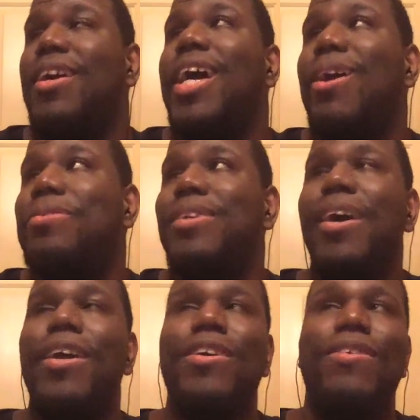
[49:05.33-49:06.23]

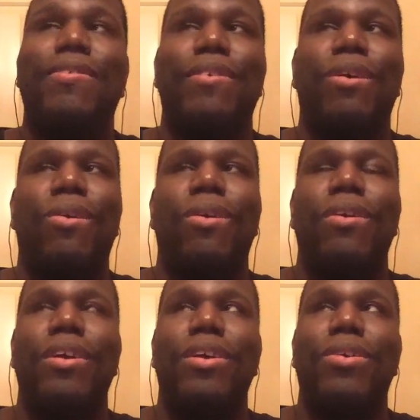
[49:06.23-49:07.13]
outside of
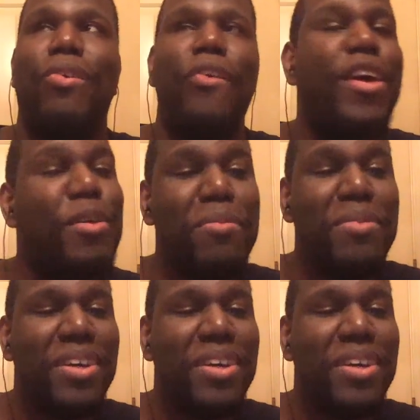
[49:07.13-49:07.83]
Rim.